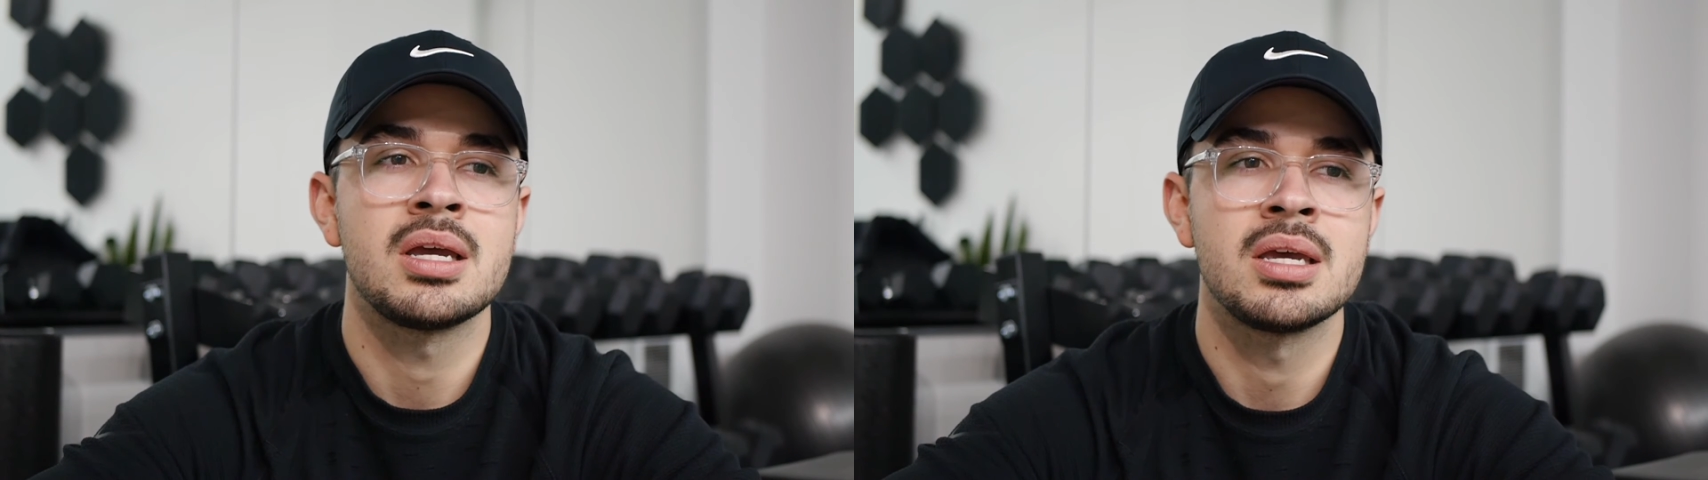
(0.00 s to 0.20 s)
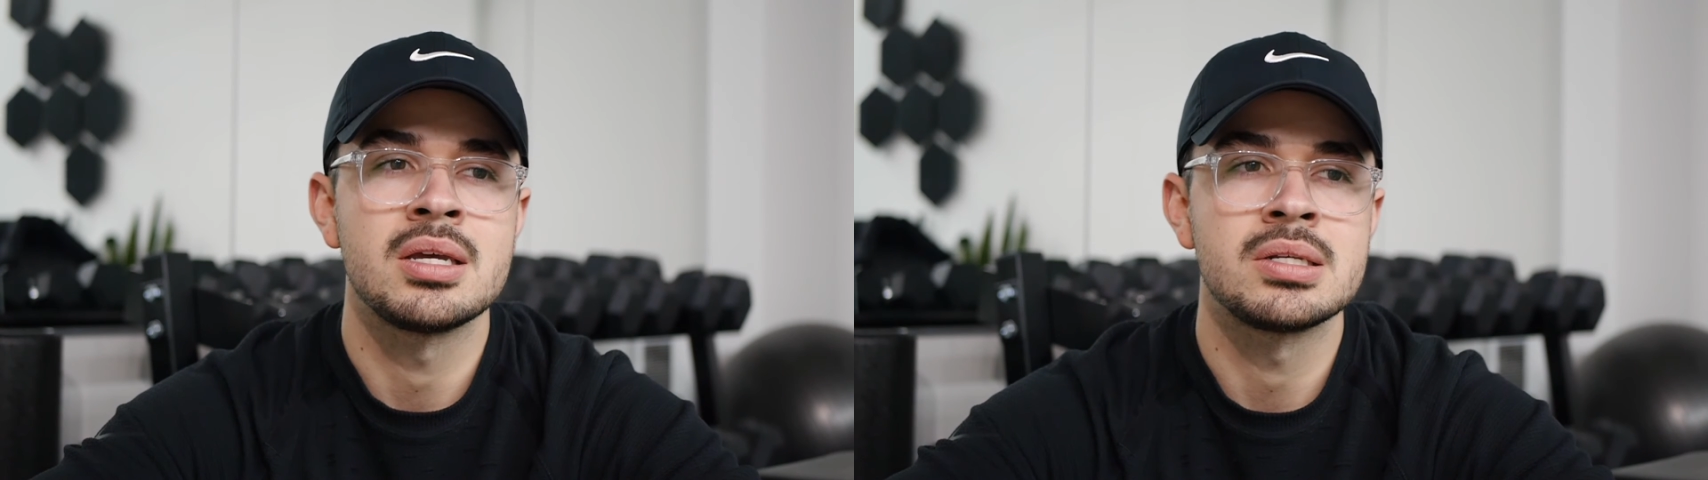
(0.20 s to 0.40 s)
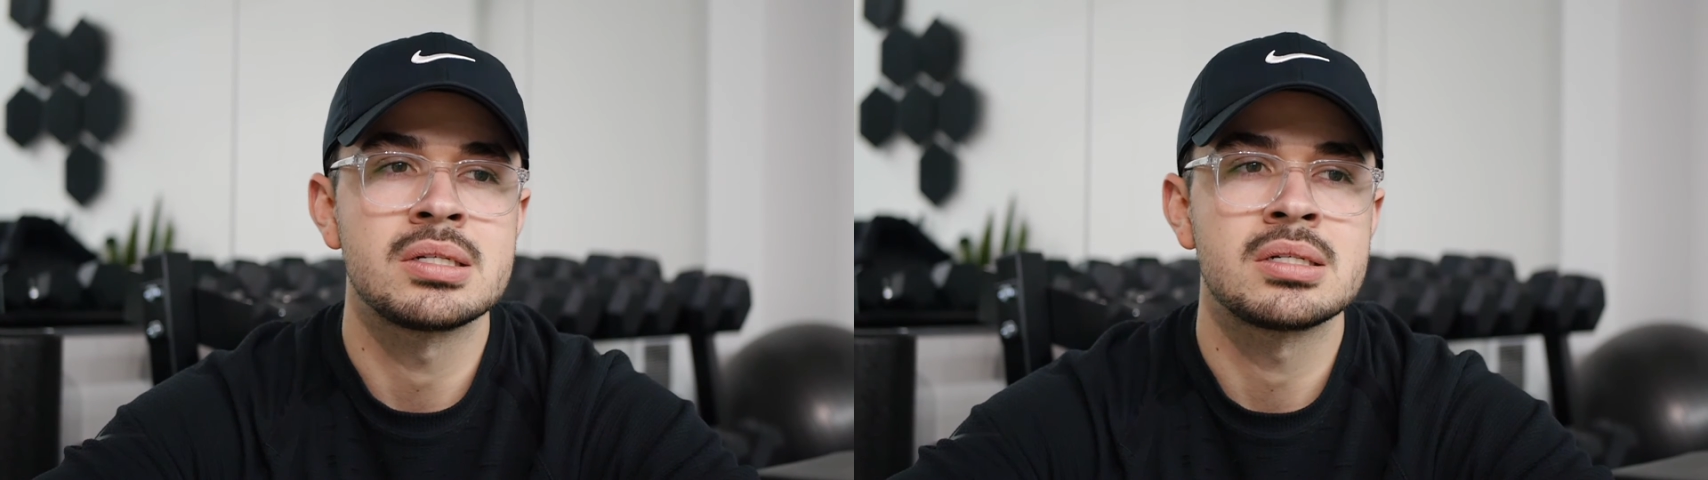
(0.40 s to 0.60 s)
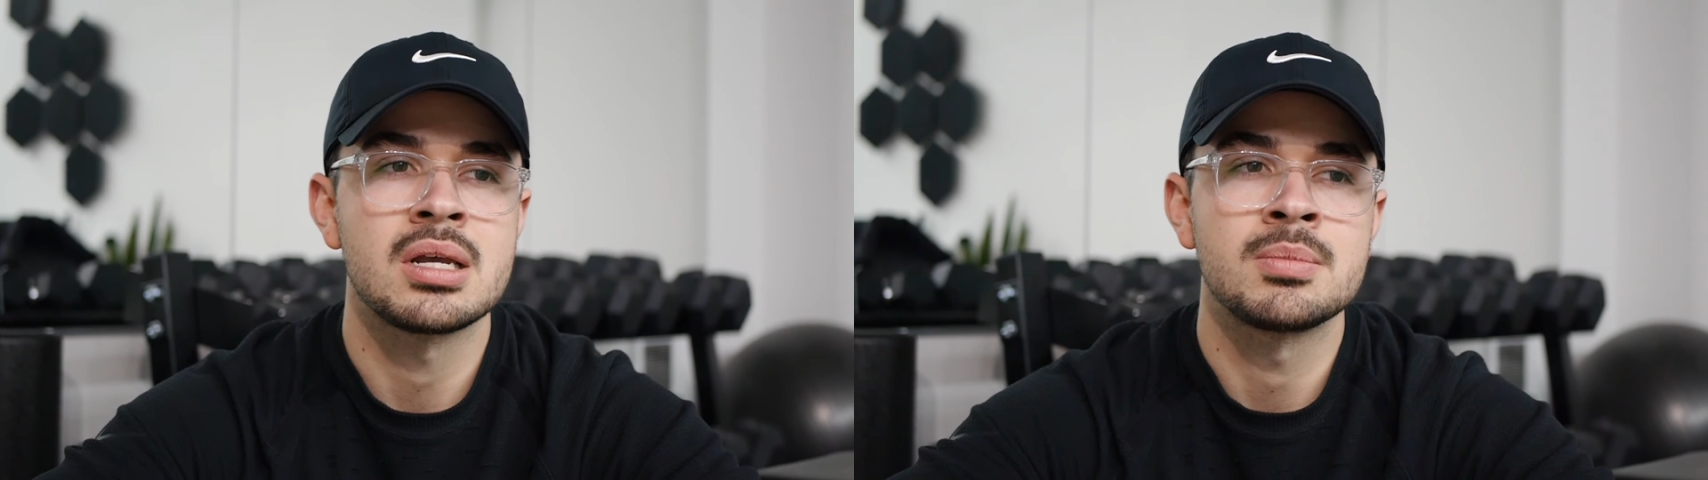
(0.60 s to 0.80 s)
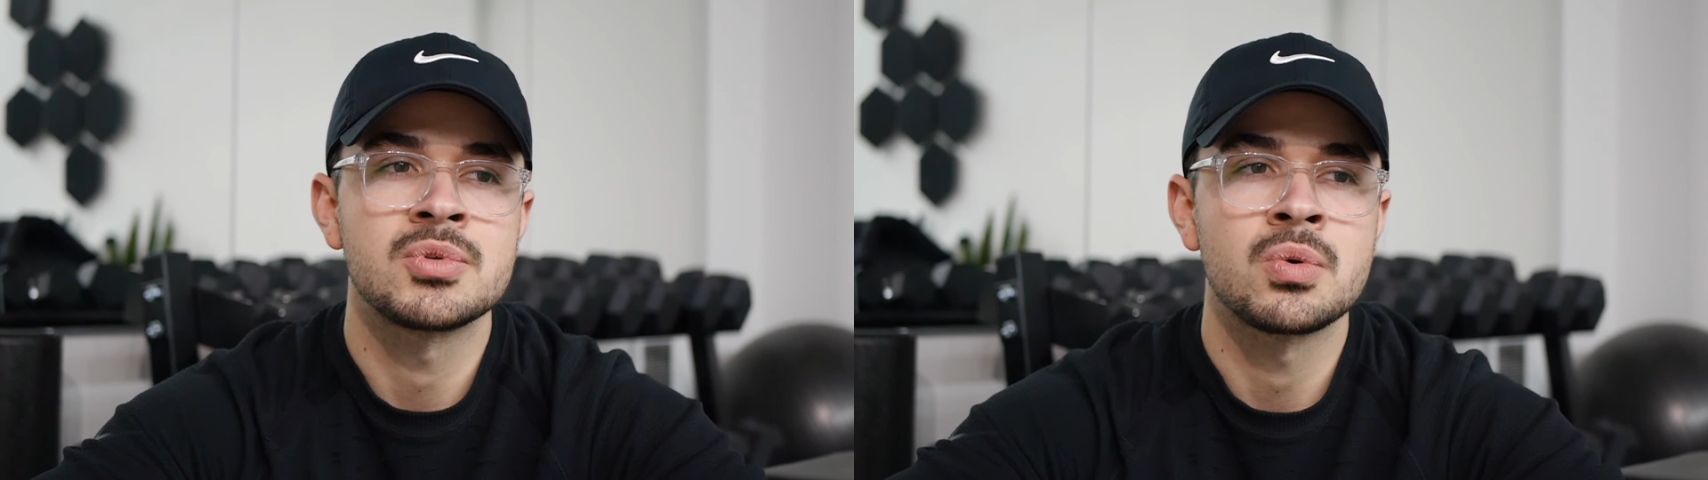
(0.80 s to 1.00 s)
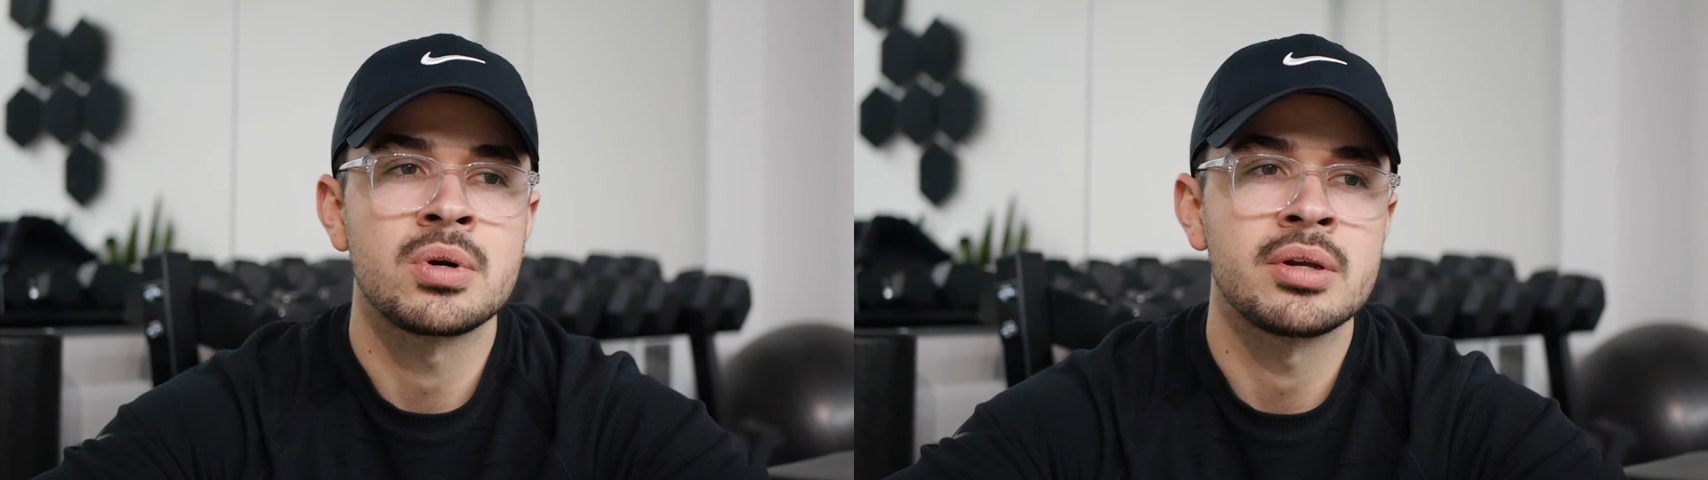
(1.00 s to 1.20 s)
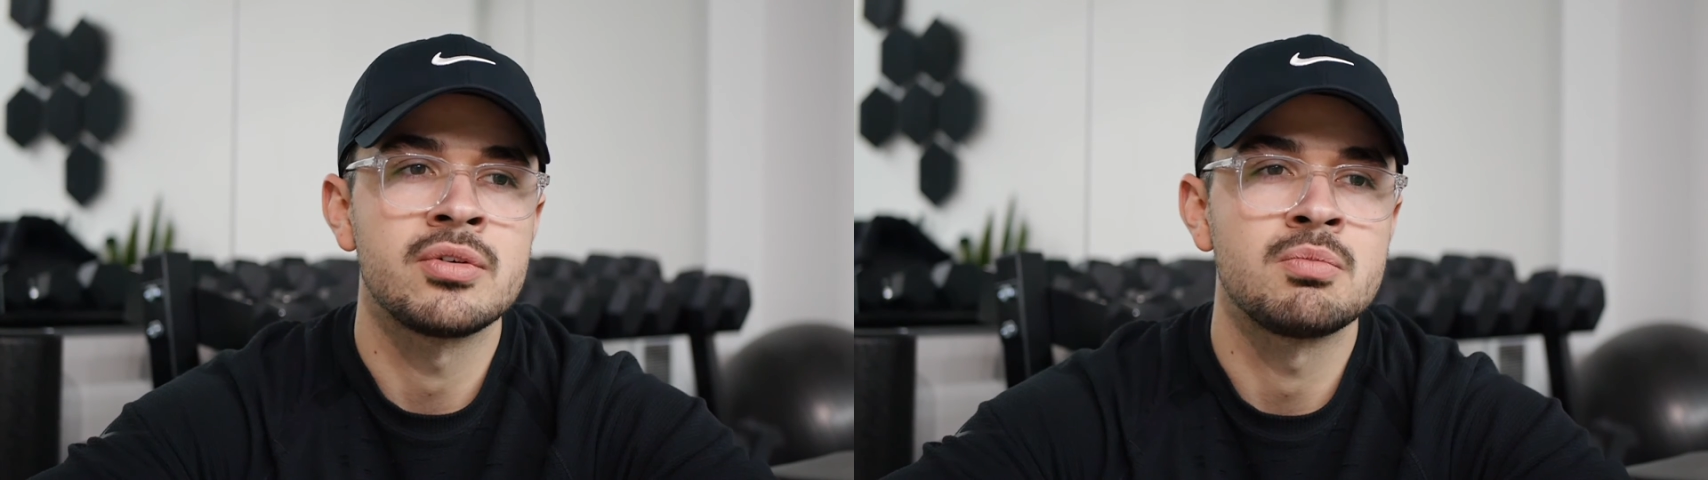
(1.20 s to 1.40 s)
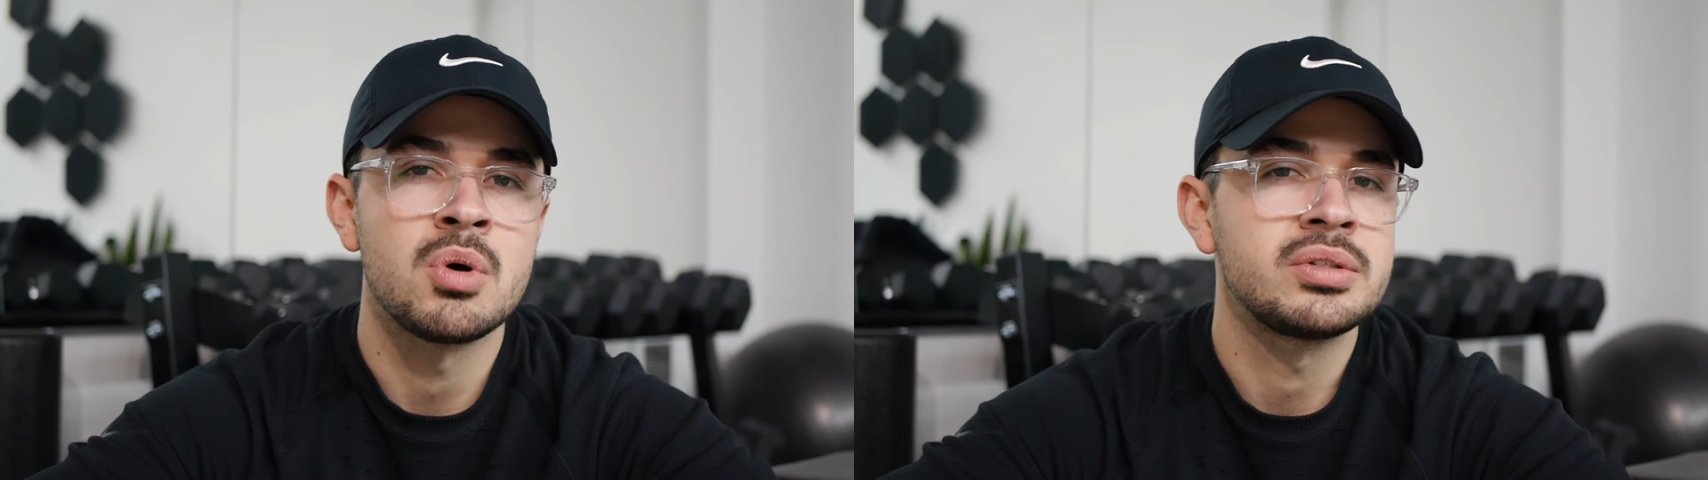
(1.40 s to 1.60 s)
is some sort
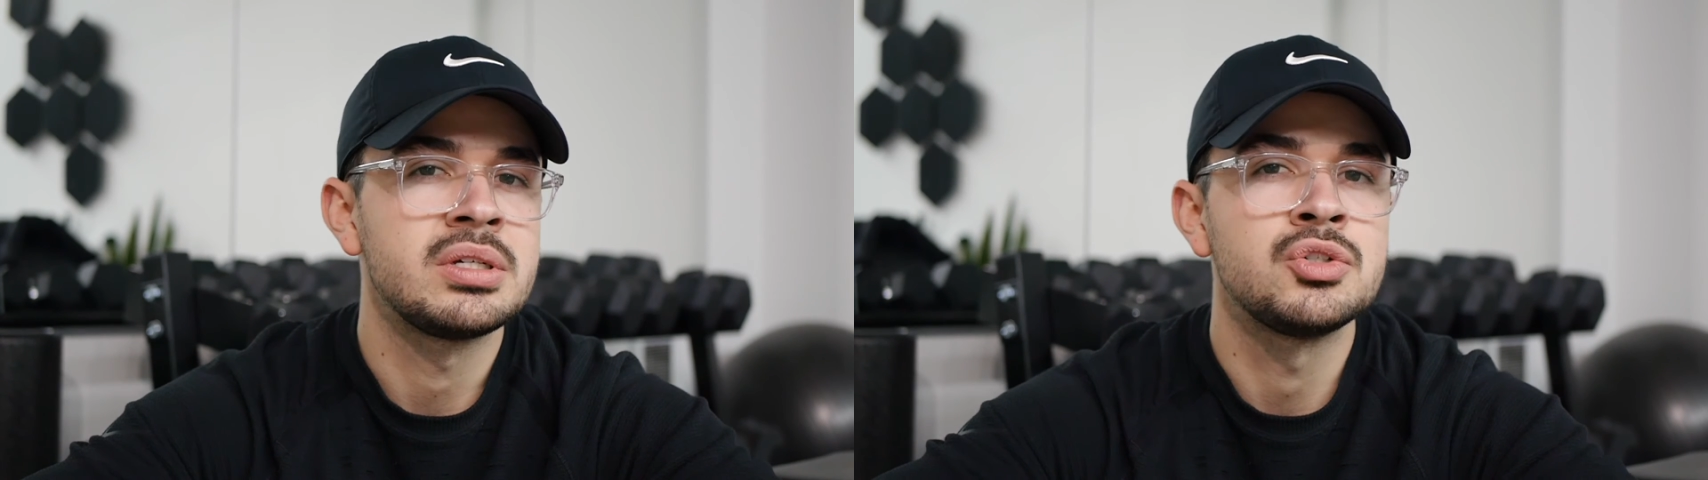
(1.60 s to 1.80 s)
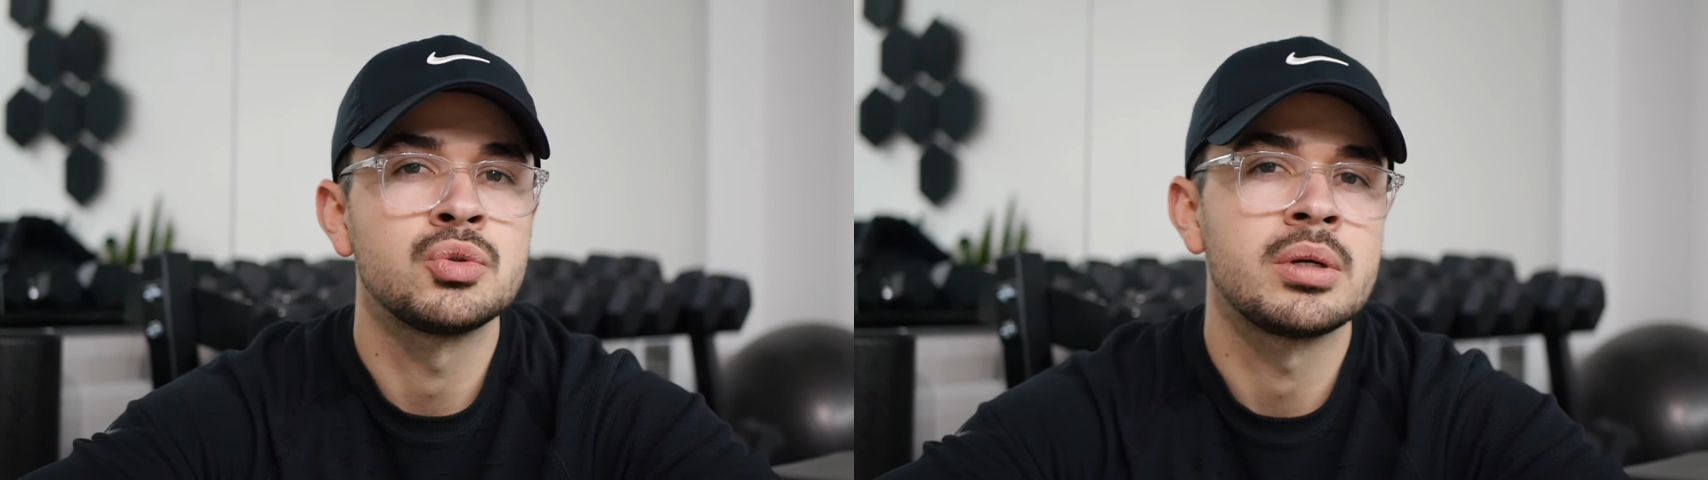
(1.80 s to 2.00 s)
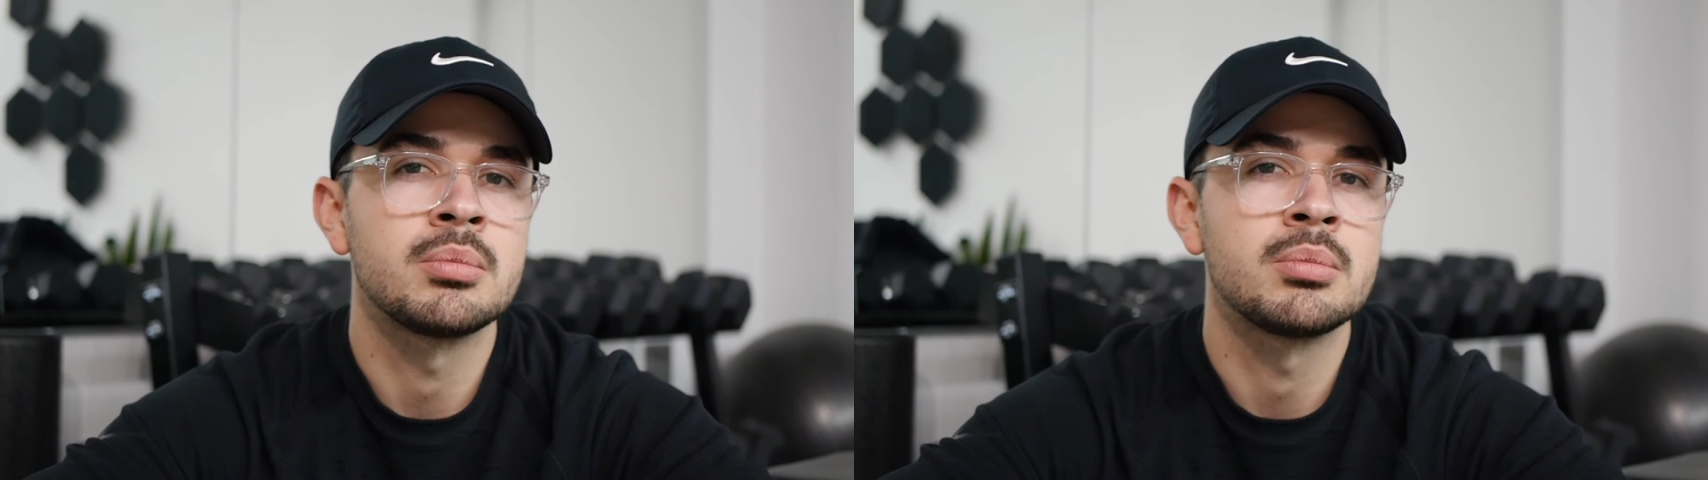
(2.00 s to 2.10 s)
of multi-joint,